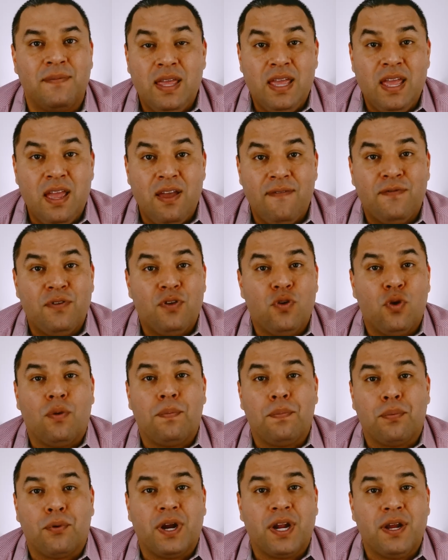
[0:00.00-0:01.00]
If you're
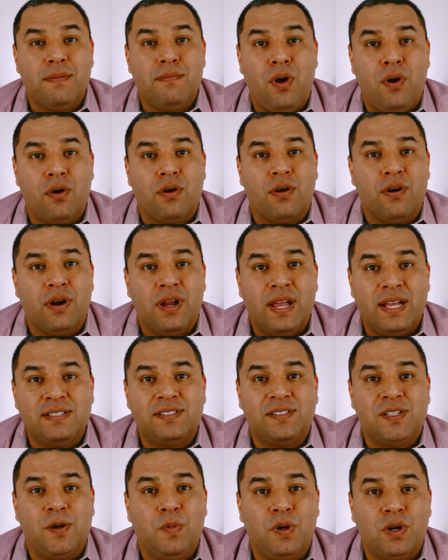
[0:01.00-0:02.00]
brick and mortar and
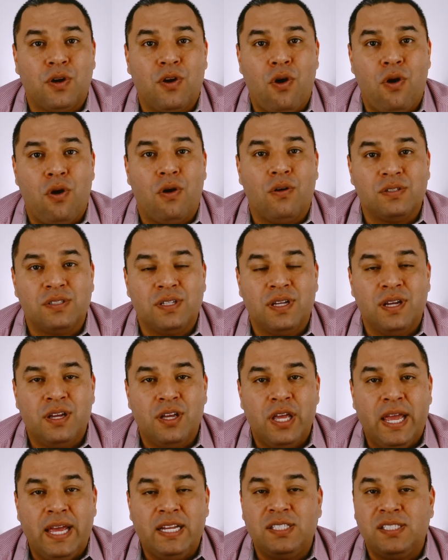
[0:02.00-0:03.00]
someone calls,
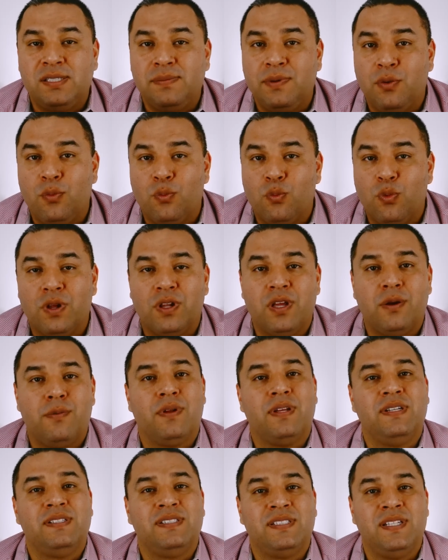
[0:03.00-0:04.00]
it should be really,
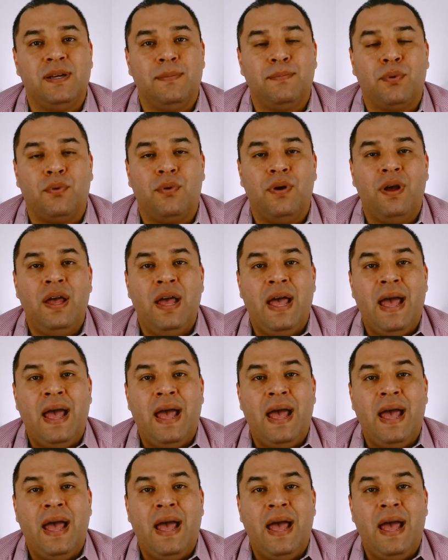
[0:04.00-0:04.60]
really simple.